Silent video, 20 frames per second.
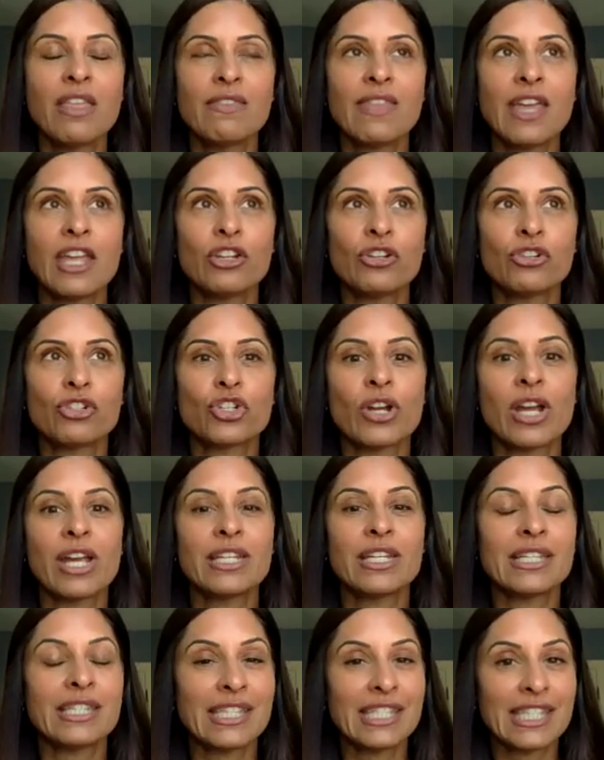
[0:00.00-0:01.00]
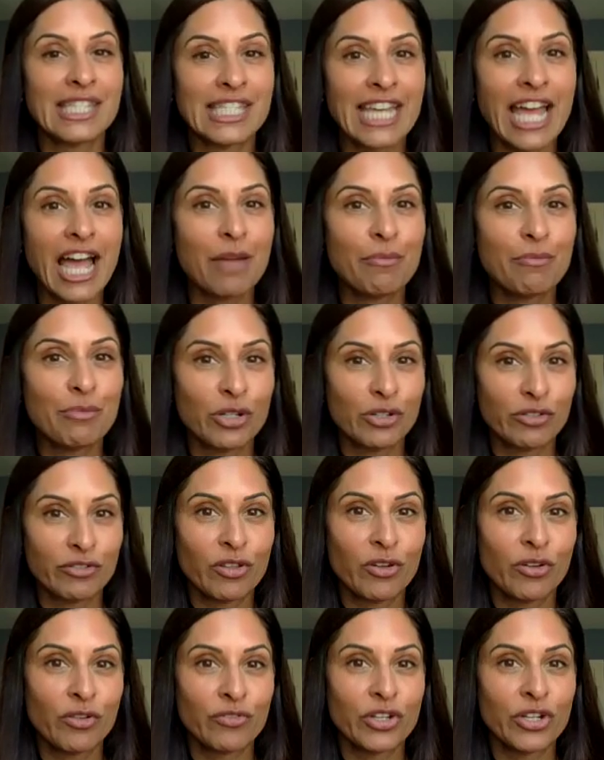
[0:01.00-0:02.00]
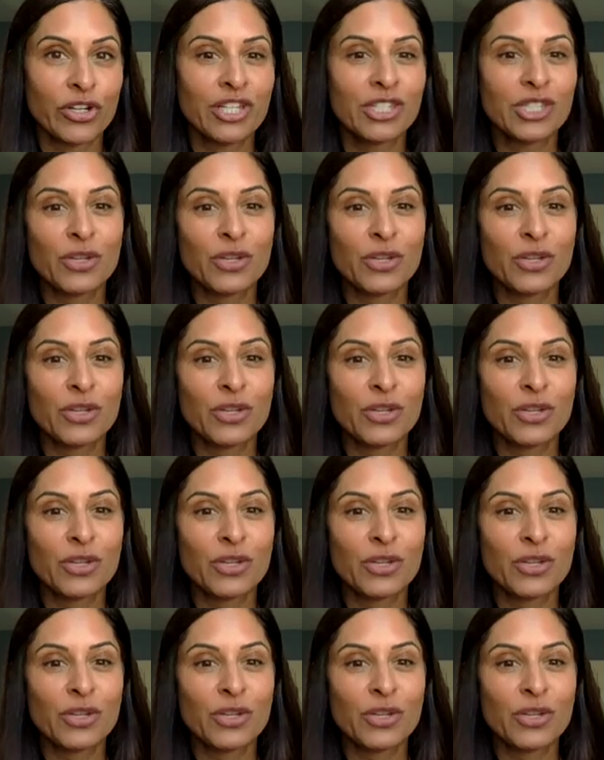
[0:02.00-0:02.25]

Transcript: that you're trying to stop your flow of urine.